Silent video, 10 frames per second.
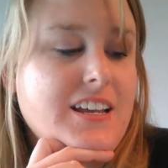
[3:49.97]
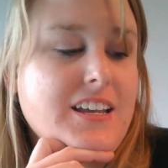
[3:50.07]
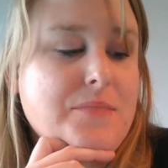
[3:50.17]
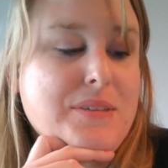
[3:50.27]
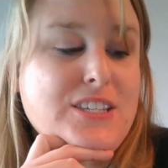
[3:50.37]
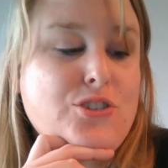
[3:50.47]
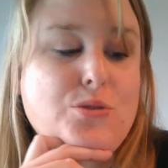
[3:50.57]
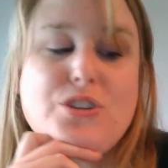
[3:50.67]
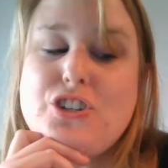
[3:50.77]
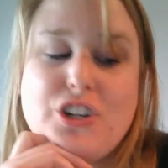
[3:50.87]
Miss
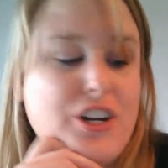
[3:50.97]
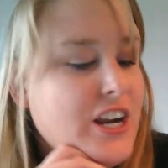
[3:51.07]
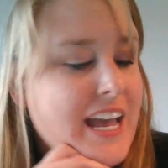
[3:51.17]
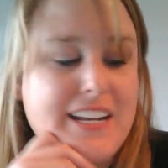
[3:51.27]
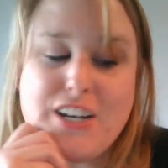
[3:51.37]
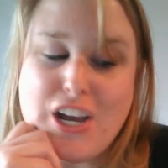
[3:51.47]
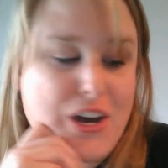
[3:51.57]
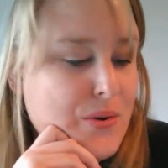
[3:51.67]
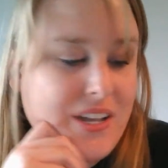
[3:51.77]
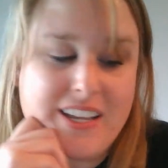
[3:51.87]
Jules shook her head
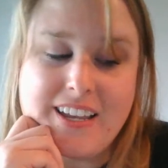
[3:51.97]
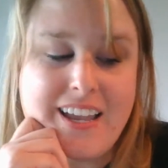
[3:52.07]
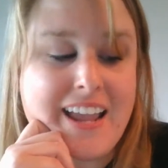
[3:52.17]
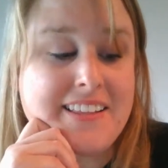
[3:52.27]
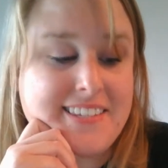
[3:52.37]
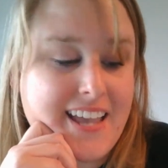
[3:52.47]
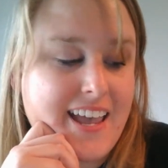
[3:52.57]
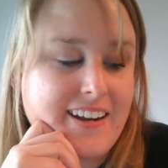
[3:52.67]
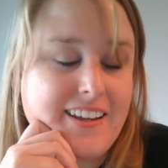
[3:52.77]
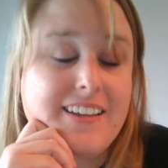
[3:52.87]
no and
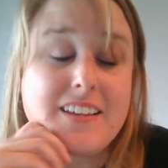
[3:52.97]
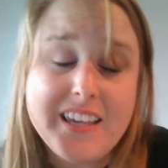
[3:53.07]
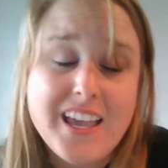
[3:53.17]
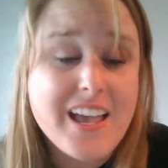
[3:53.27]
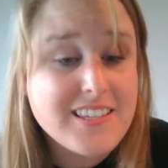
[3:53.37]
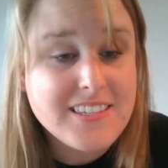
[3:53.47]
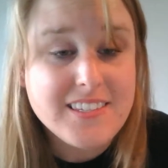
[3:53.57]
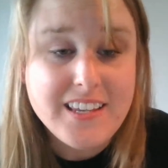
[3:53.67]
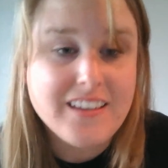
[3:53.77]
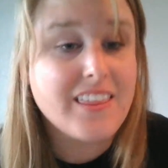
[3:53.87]
said,
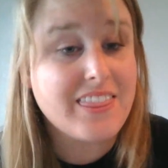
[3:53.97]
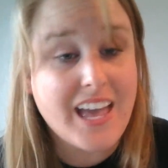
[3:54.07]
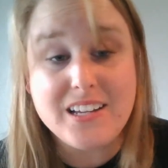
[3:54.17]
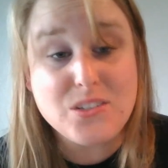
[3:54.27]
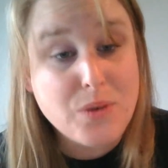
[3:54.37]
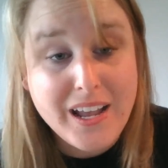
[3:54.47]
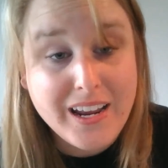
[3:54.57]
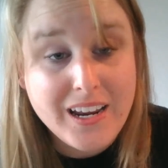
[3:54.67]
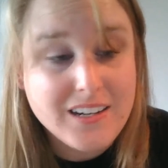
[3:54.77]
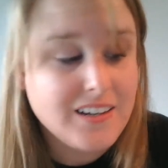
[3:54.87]
"Yes, that is
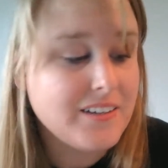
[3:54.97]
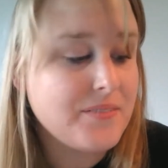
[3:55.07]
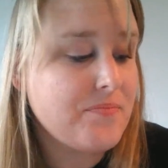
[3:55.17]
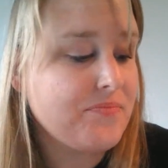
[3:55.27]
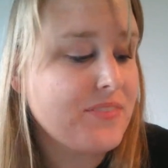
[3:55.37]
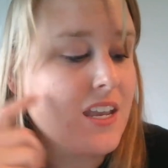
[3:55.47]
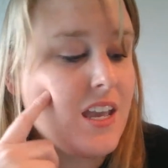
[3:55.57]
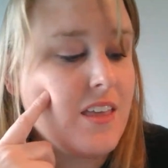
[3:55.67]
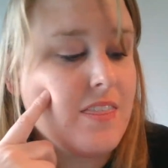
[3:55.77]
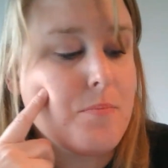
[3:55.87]
right."
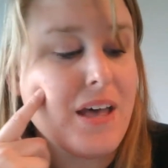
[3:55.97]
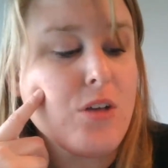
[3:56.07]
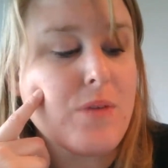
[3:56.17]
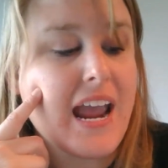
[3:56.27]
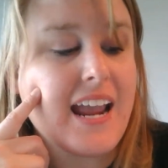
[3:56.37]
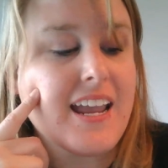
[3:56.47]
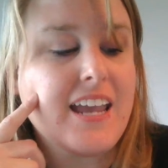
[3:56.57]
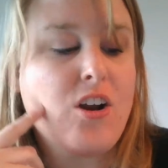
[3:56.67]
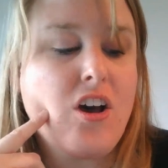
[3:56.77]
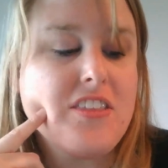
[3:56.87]
The bell rang
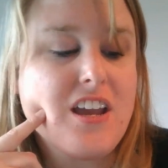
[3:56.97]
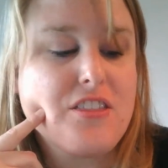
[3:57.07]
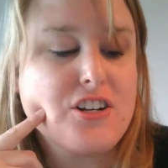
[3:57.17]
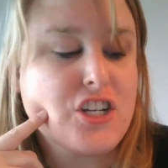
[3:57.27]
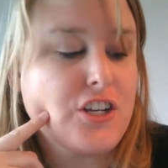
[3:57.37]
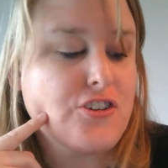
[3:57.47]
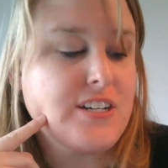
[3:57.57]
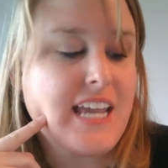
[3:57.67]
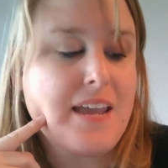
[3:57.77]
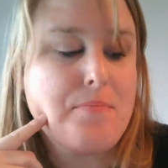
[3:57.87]
and all the other
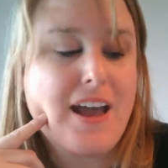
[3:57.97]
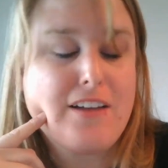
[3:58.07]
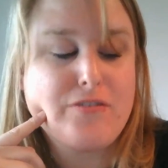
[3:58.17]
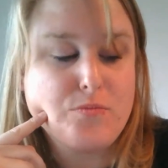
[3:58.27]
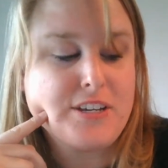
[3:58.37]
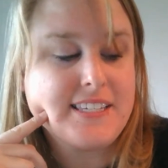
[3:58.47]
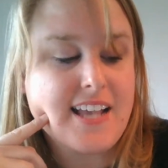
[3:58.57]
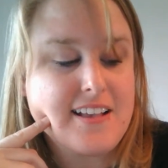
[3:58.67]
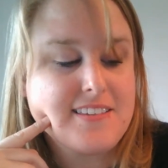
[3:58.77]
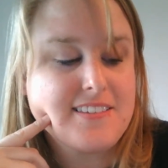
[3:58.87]
children came back from
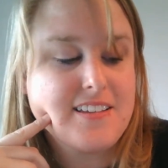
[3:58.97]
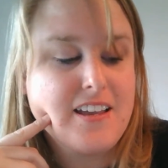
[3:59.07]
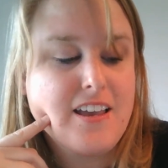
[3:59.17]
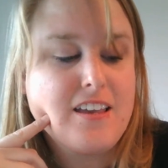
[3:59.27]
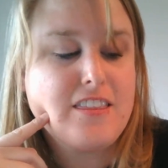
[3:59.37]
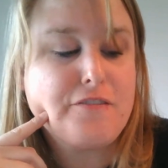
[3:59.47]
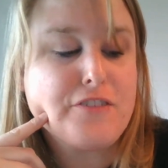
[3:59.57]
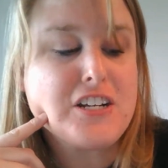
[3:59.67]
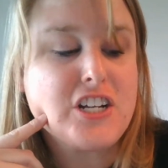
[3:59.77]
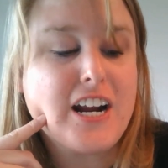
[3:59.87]
recess. The
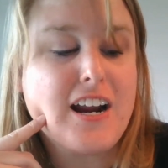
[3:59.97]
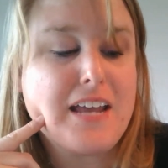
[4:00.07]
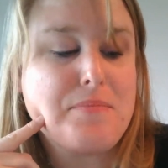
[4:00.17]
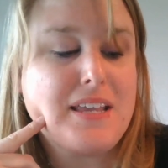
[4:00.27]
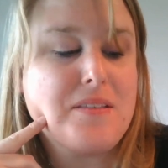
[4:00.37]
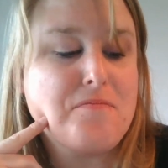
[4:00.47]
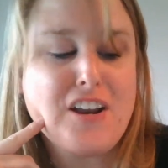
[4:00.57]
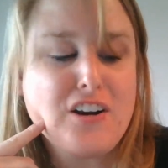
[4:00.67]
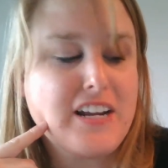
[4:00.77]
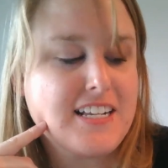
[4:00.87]
fresh air had made them
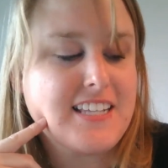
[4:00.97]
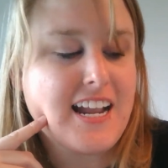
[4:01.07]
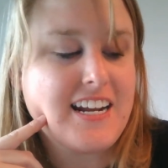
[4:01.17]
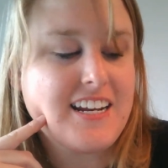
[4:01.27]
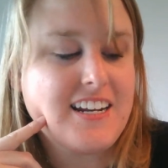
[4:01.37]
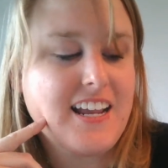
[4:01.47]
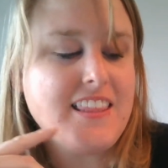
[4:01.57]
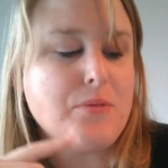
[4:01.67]
very excited, and they